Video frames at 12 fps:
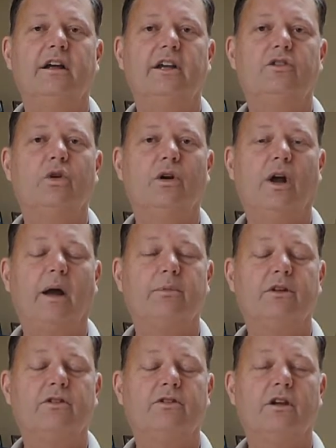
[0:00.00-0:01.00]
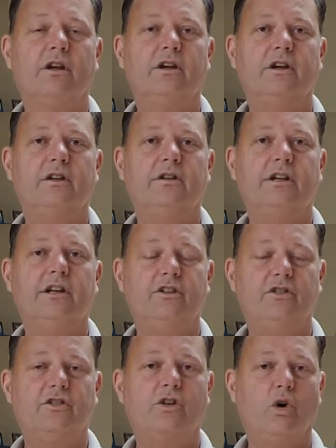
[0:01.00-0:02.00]
East Grand Rapids
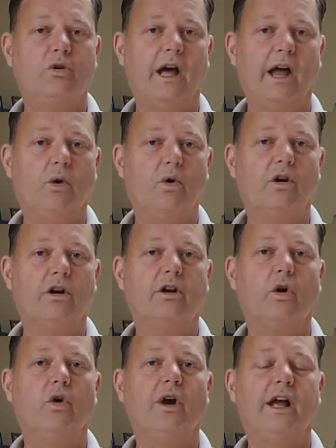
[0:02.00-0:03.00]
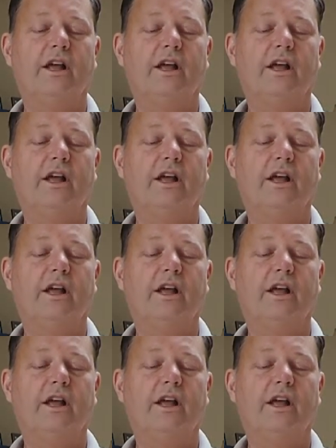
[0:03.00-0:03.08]
teaches code.org, or